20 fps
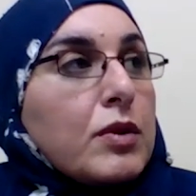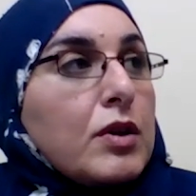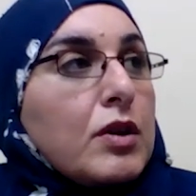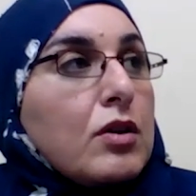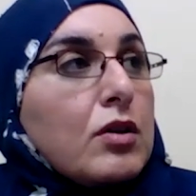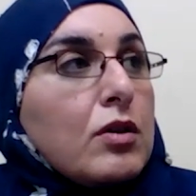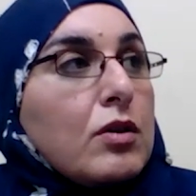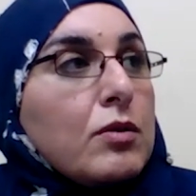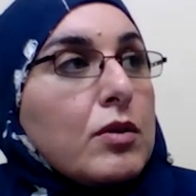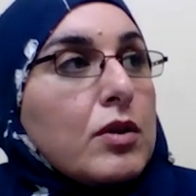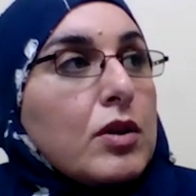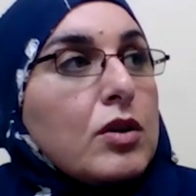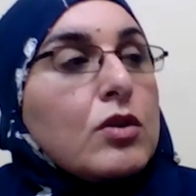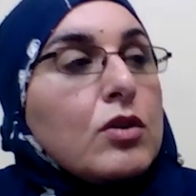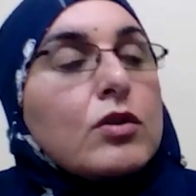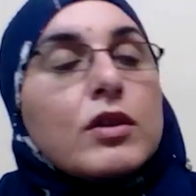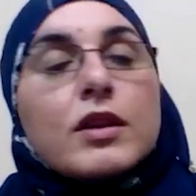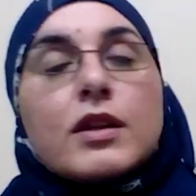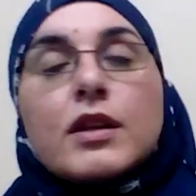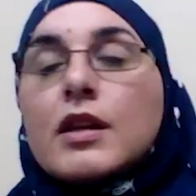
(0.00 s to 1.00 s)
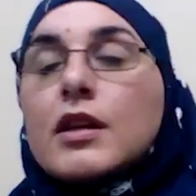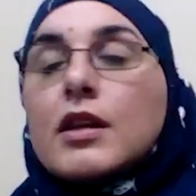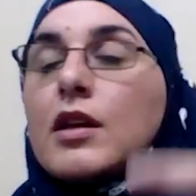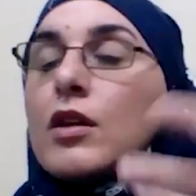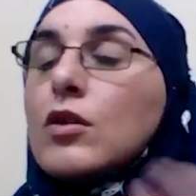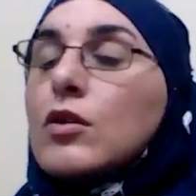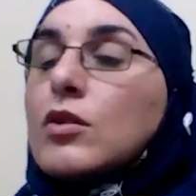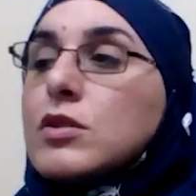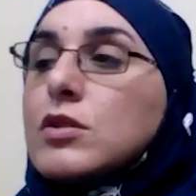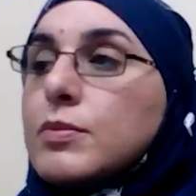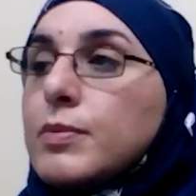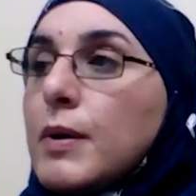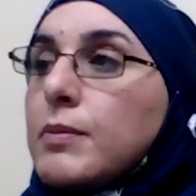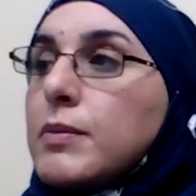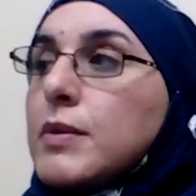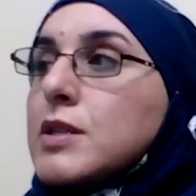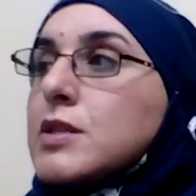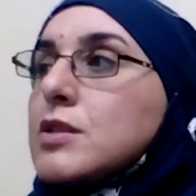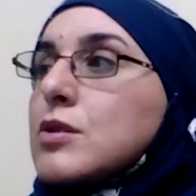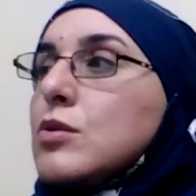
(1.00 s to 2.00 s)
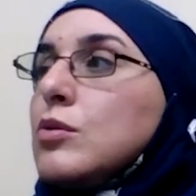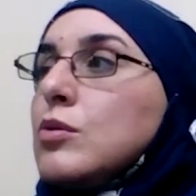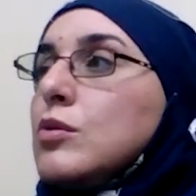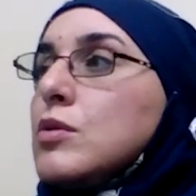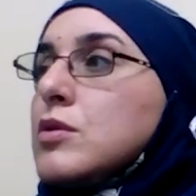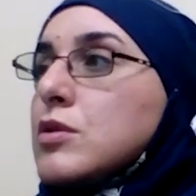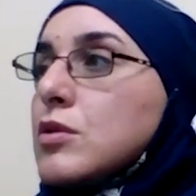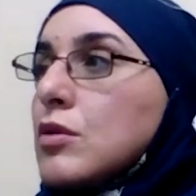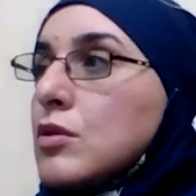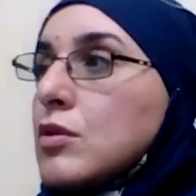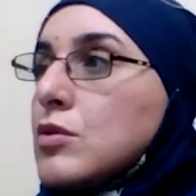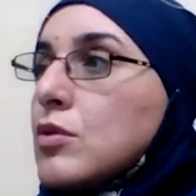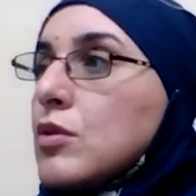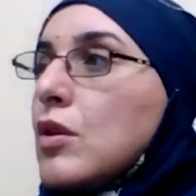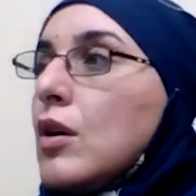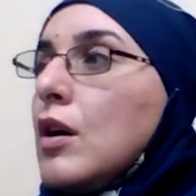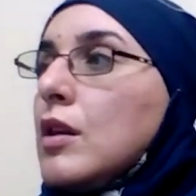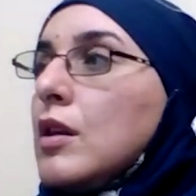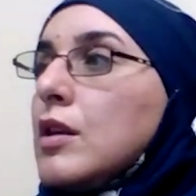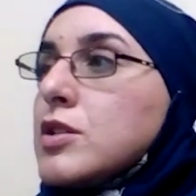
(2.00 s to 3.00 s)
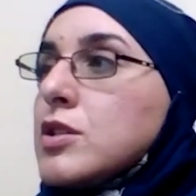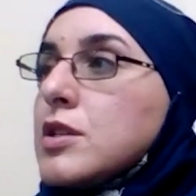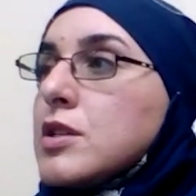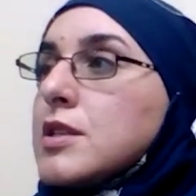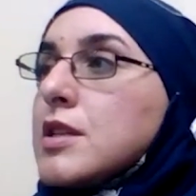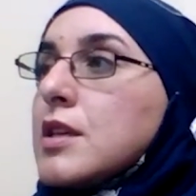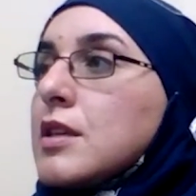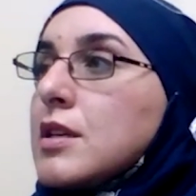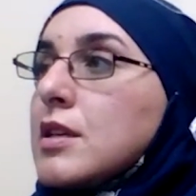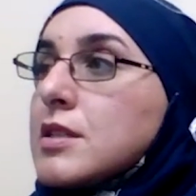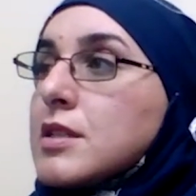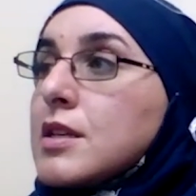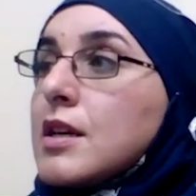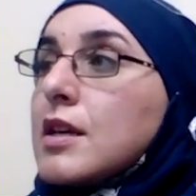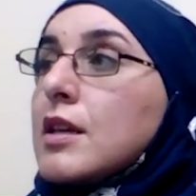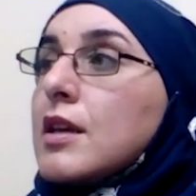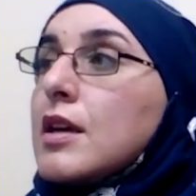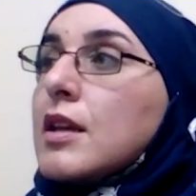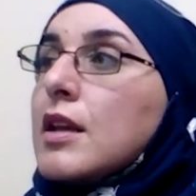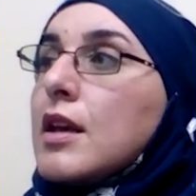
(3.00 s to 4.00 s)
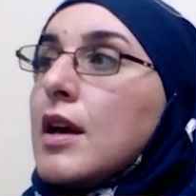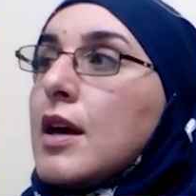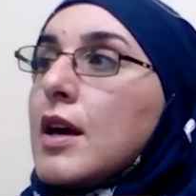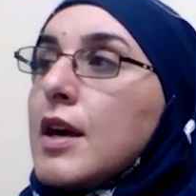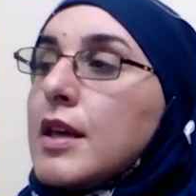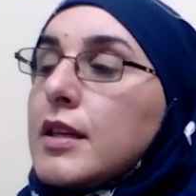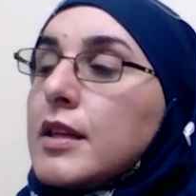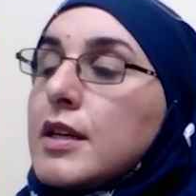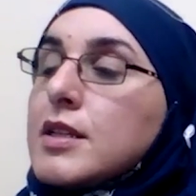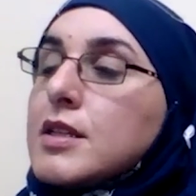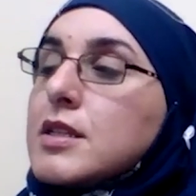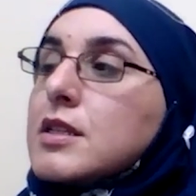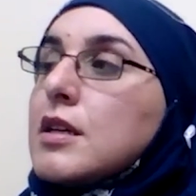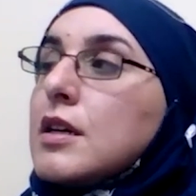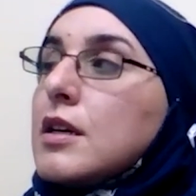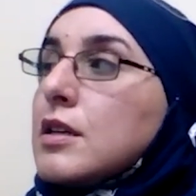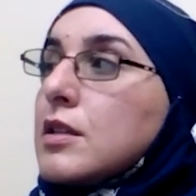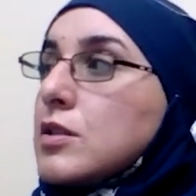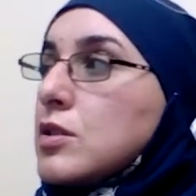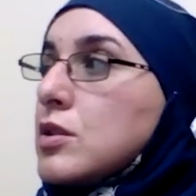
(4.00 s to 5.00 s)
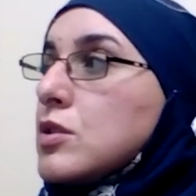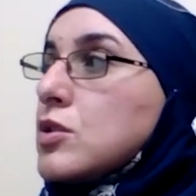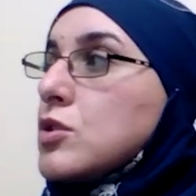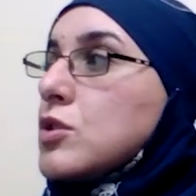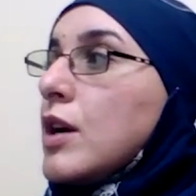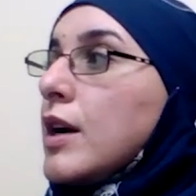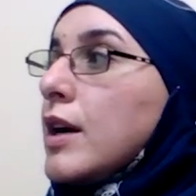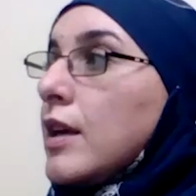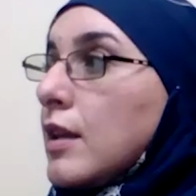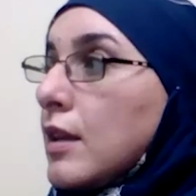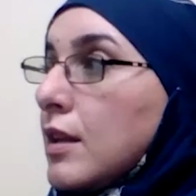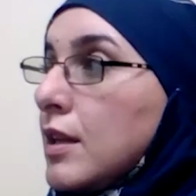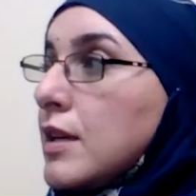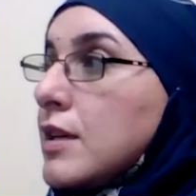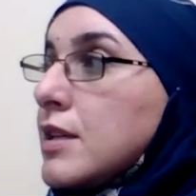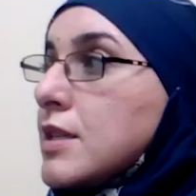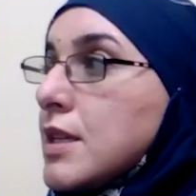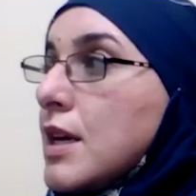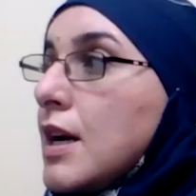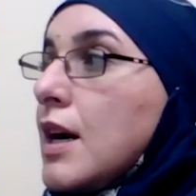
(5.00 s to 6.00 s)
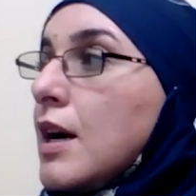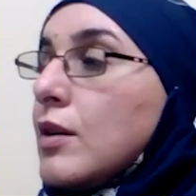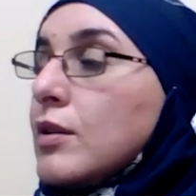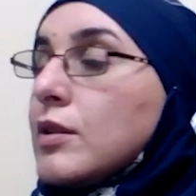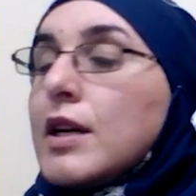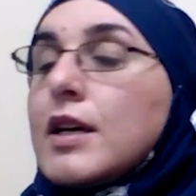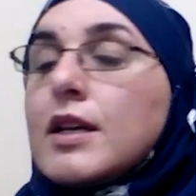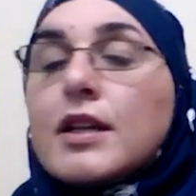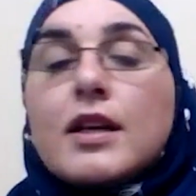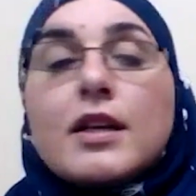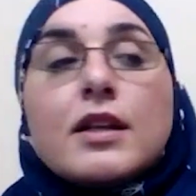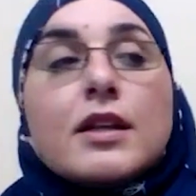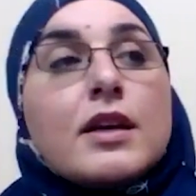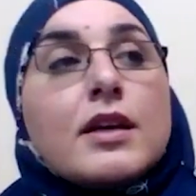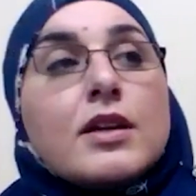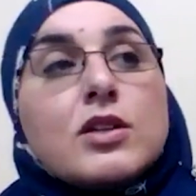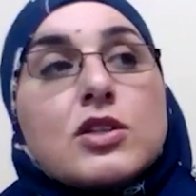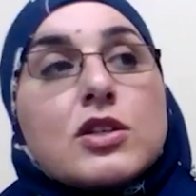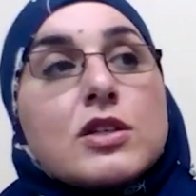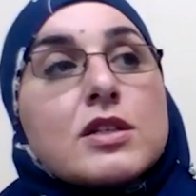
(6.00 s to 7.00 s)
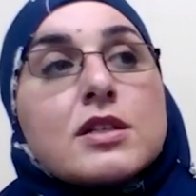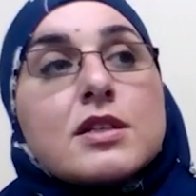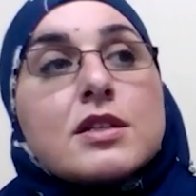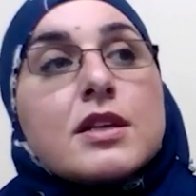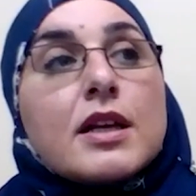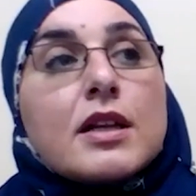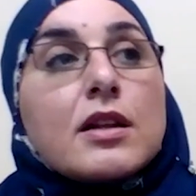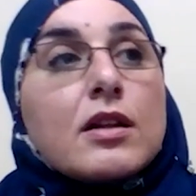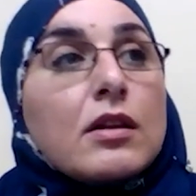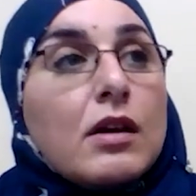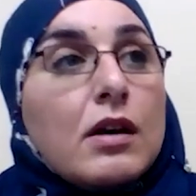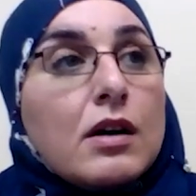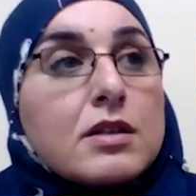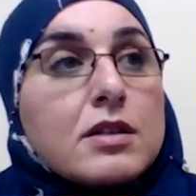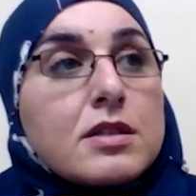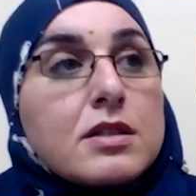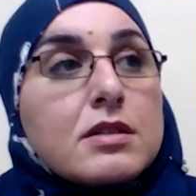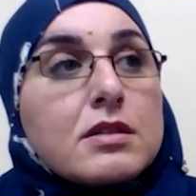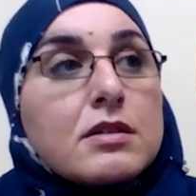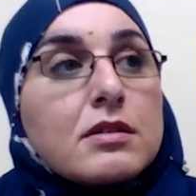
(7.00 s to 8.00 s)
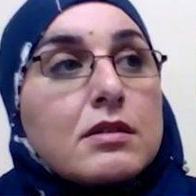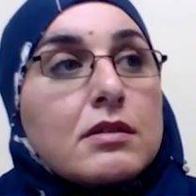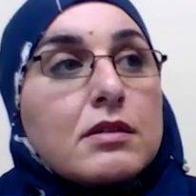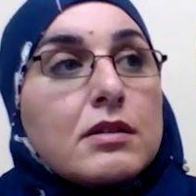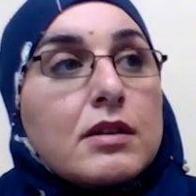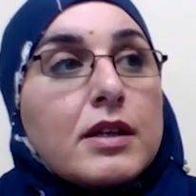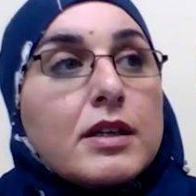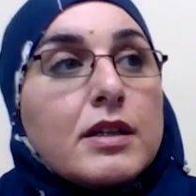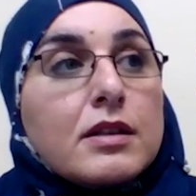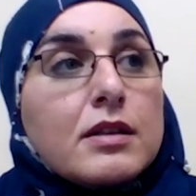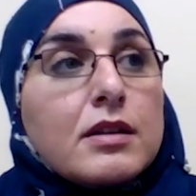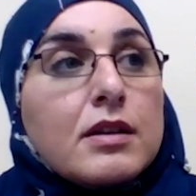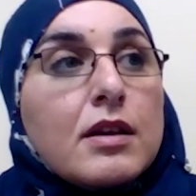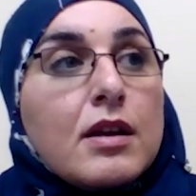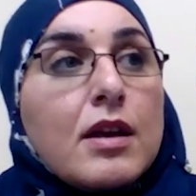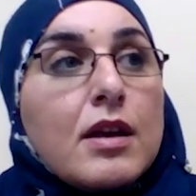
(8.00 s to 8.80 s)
you know youth that they go to public schools or to colleges and things like that they start trying things out and then they just get lost right